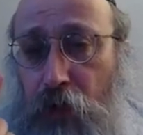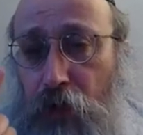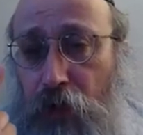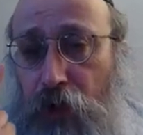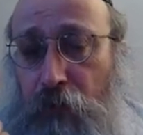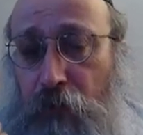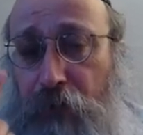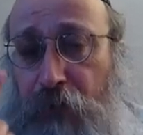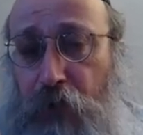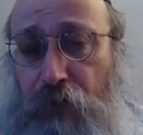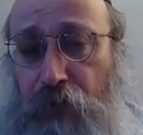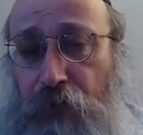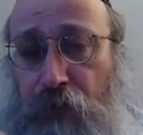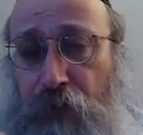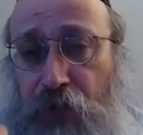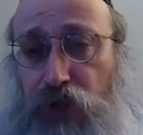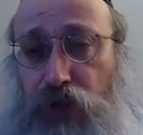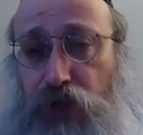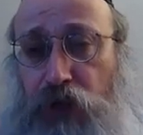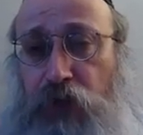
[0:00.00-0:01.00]
goal and my
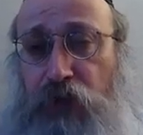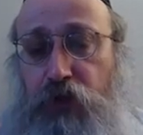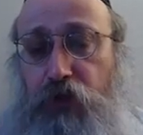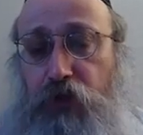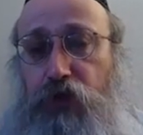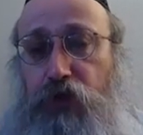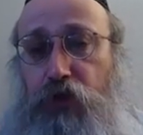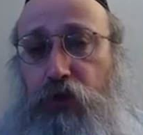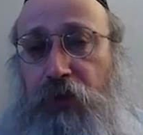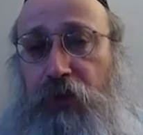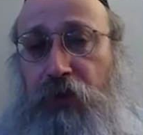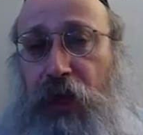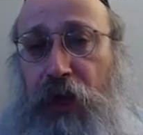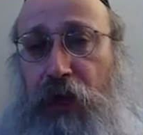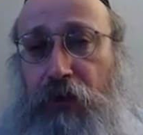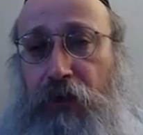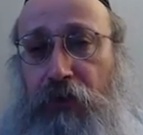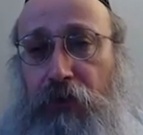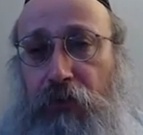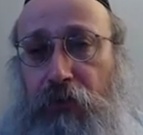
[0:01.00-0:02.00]
profession is to serve
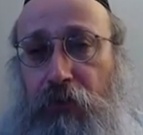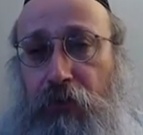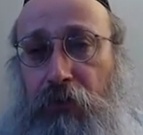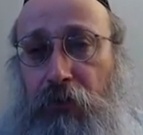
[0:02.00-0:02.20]
God,